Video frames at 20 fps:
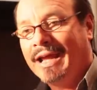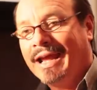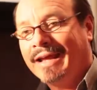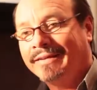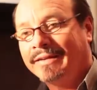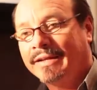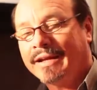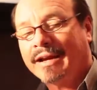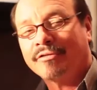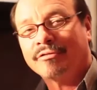and
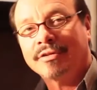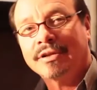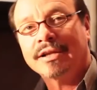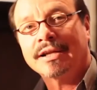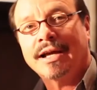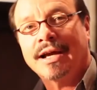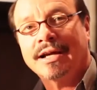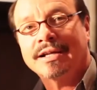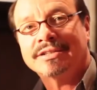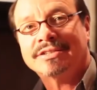then I
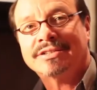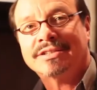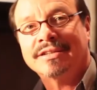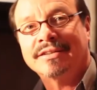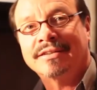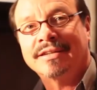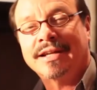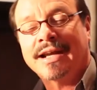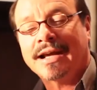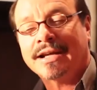realized
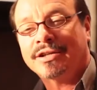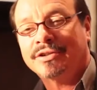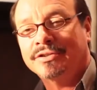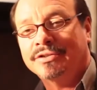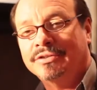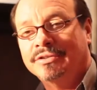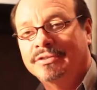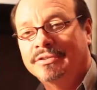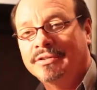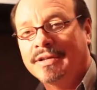that I
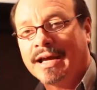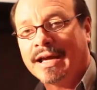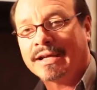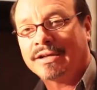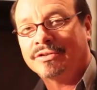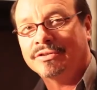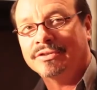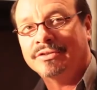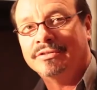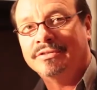could
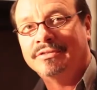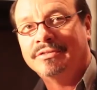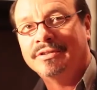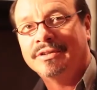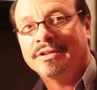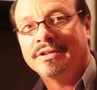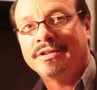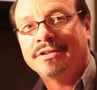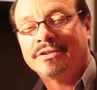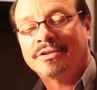
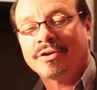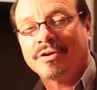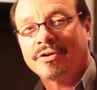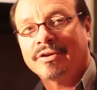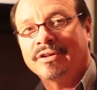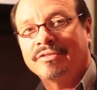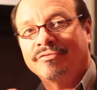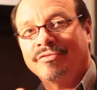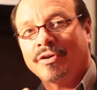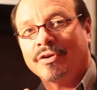turn
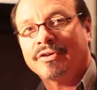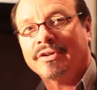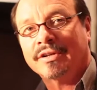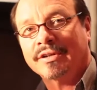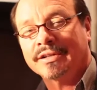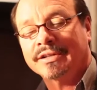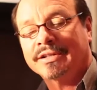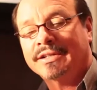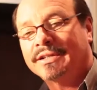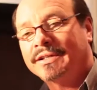it
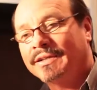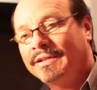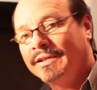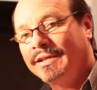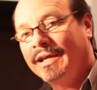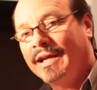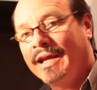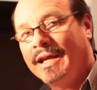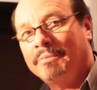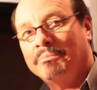vertically
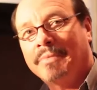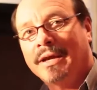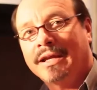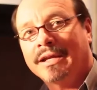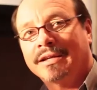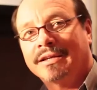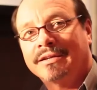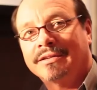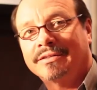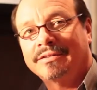and make
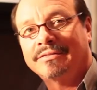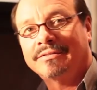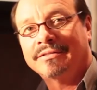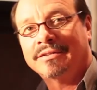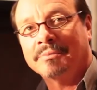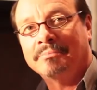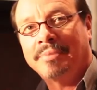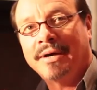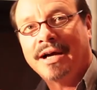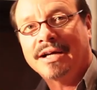
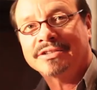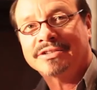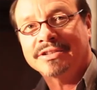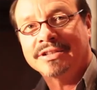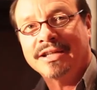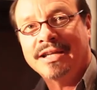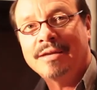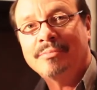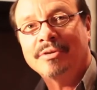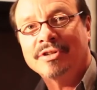
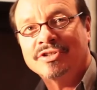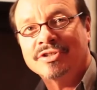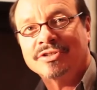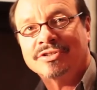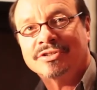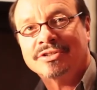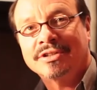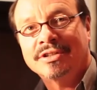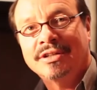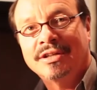composite
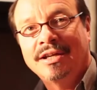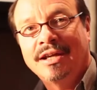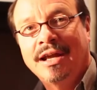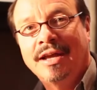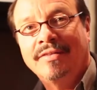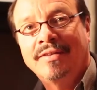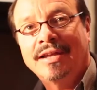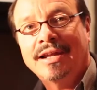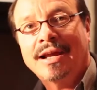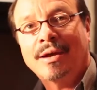images,
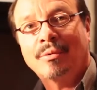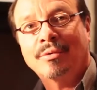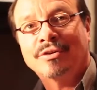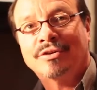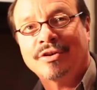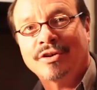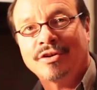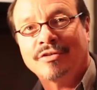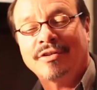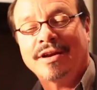and then I would
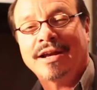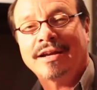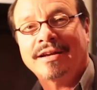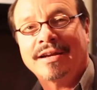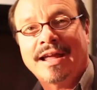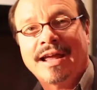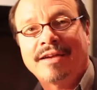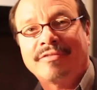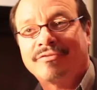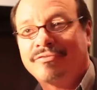turn around and
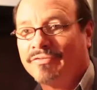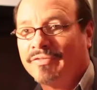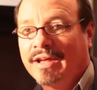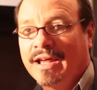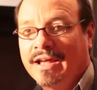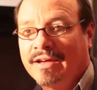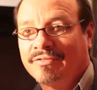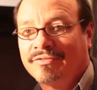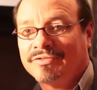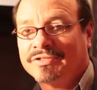
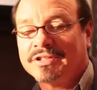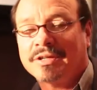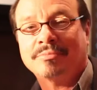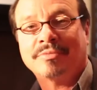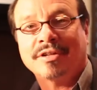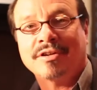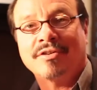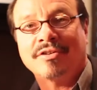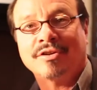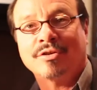have
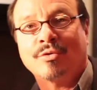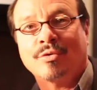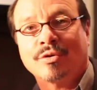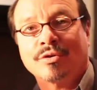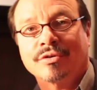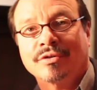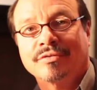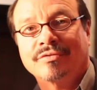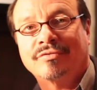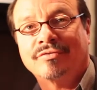something on the
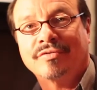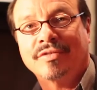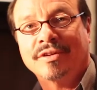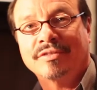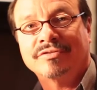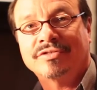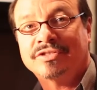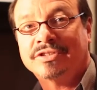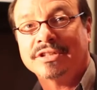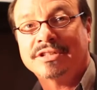order
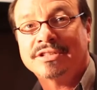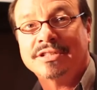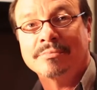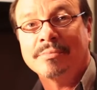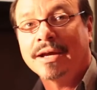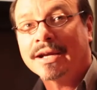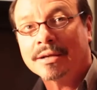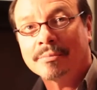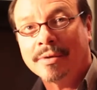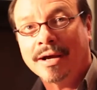of 60
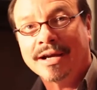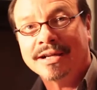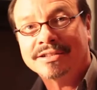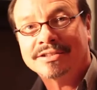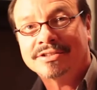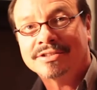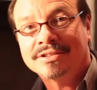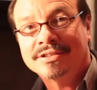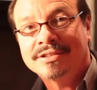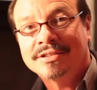
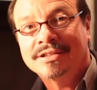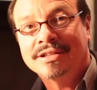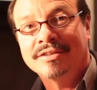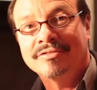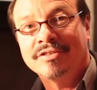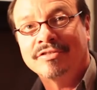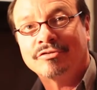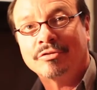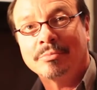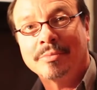megabytes of
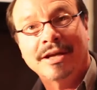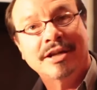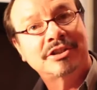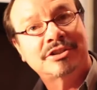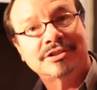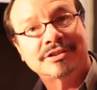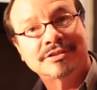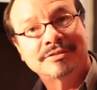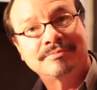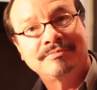
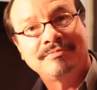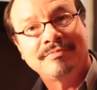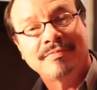information,